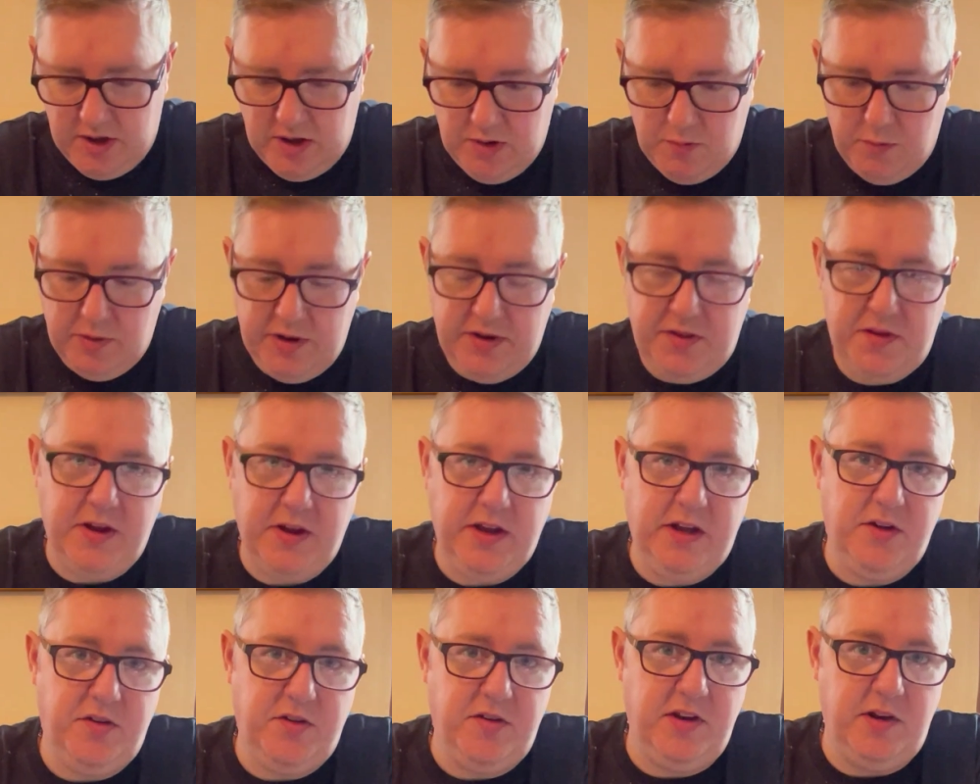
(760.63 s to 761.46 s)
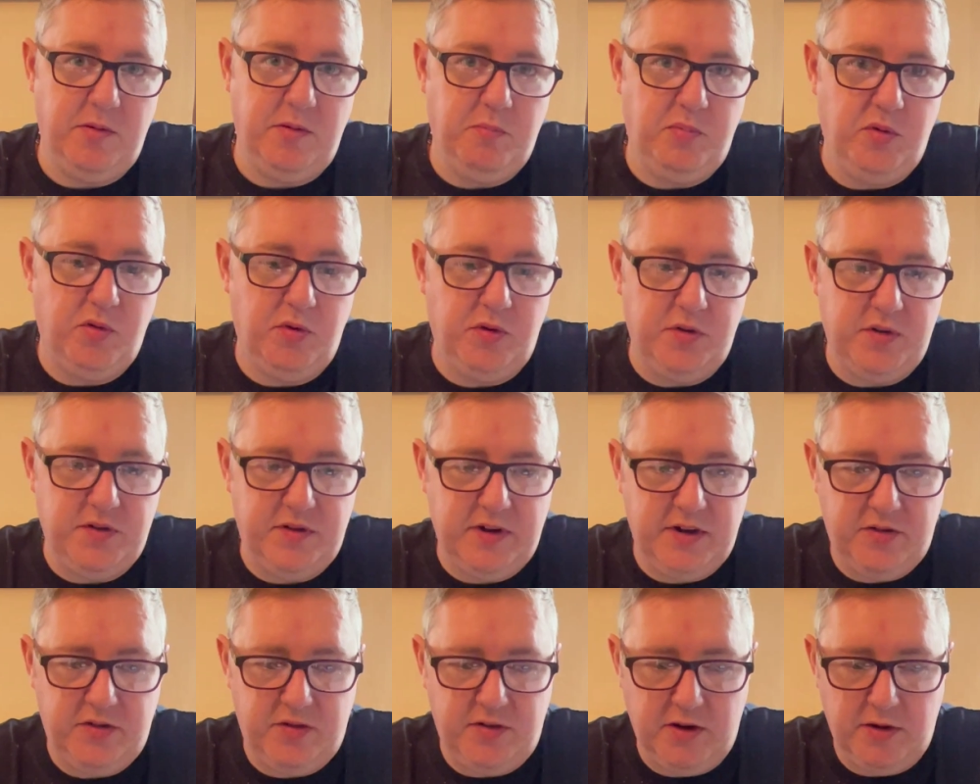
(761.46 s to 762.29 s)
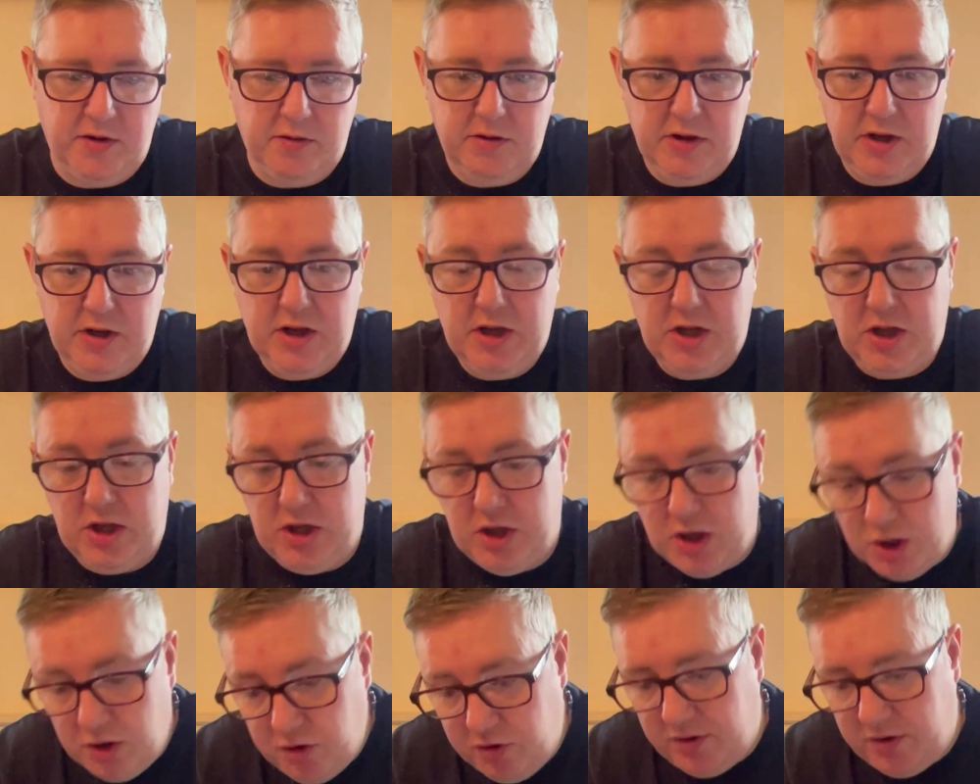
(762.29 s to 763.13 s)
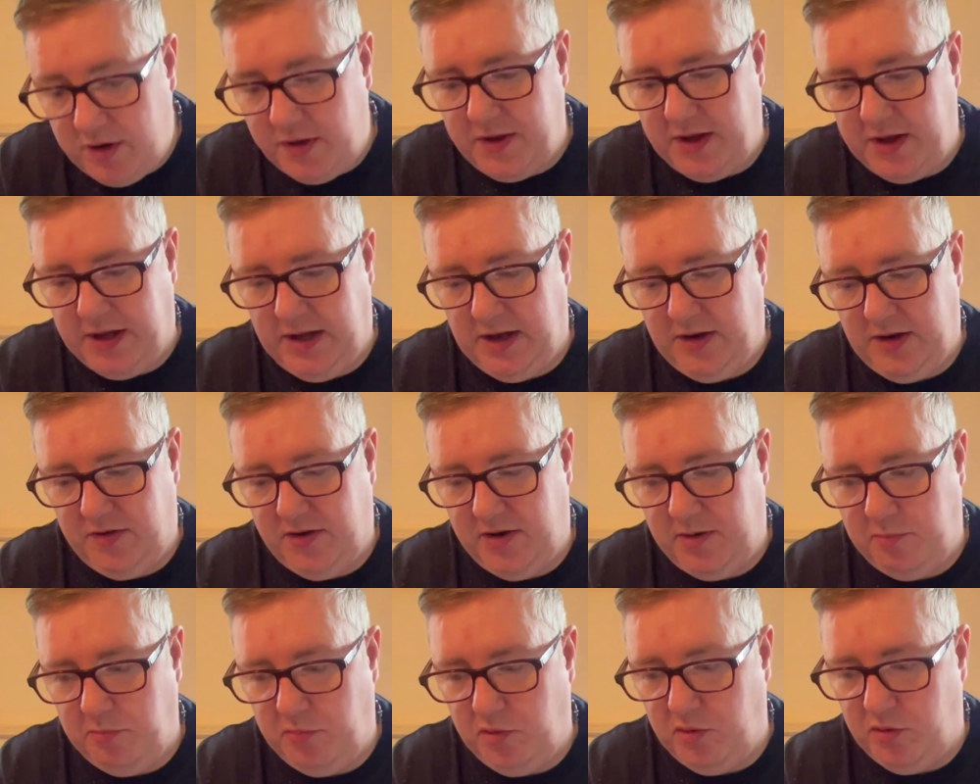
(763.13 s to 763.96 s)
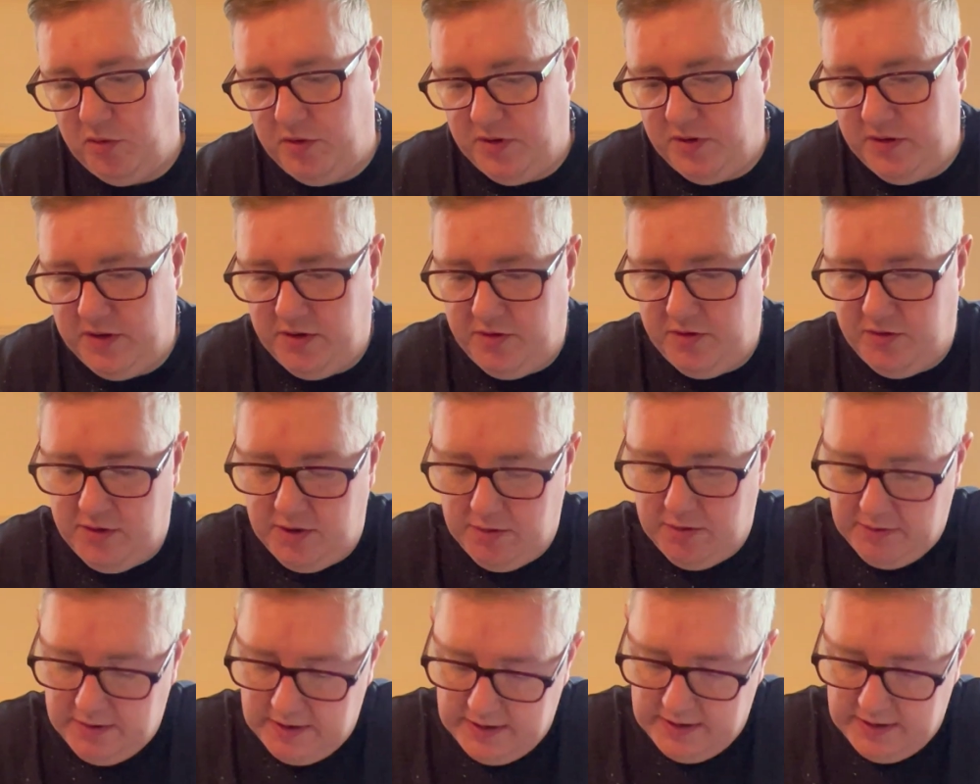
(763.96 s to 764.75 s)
we think it's an important issue. You should think it's an important issue.